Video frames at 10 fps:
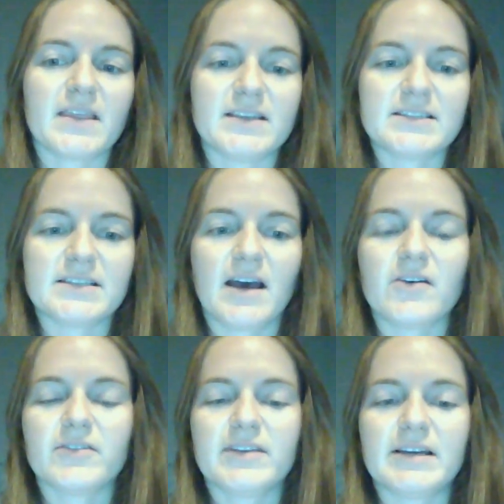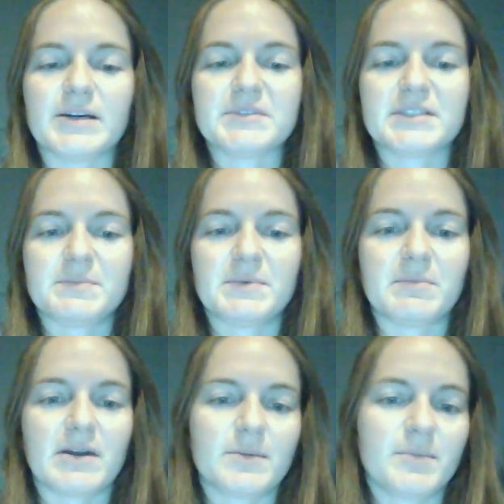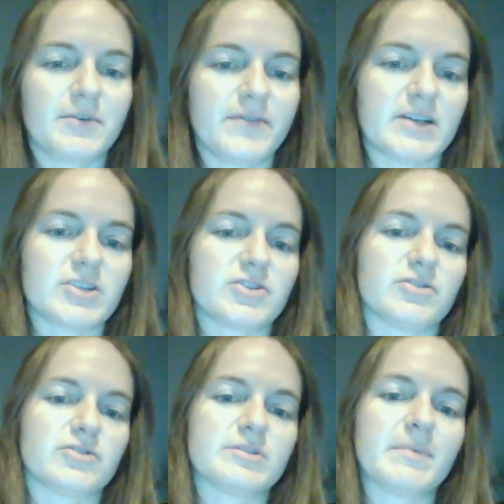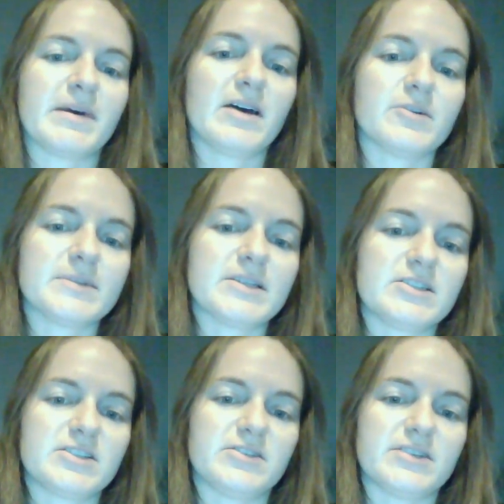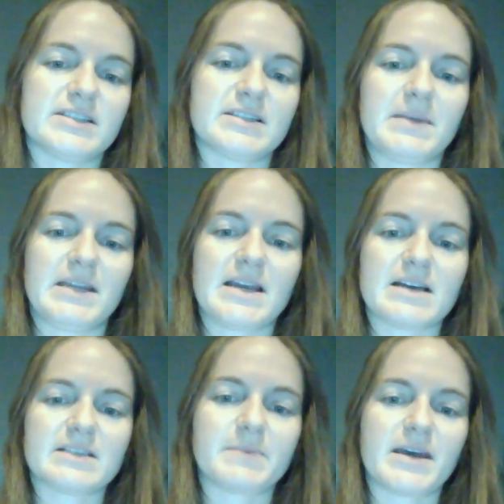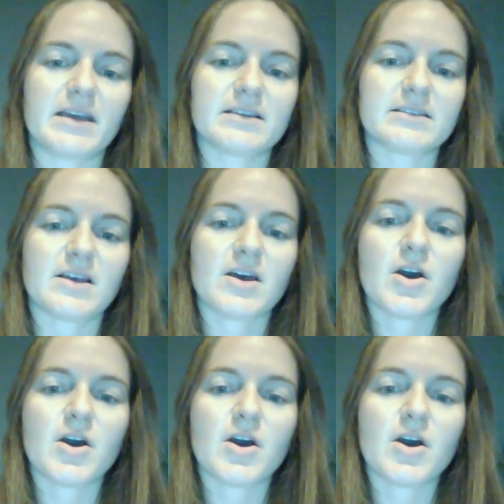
This not only helps us be better professionals, but helps our students in many aspects.